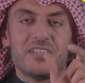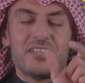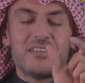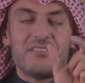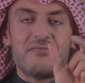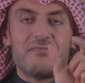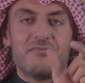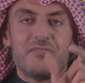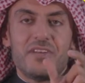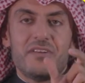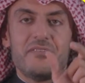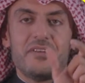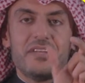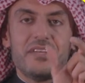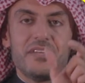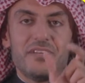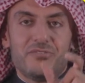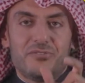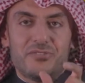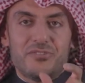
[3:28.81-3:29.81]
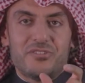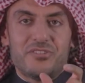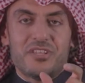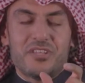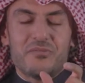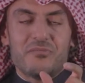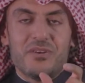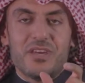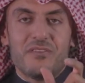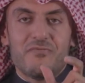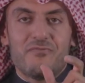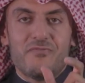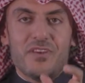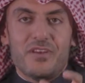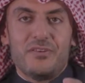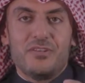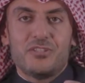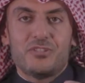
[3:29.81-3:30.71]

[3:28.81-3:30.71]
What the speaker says: in a very interesting way, very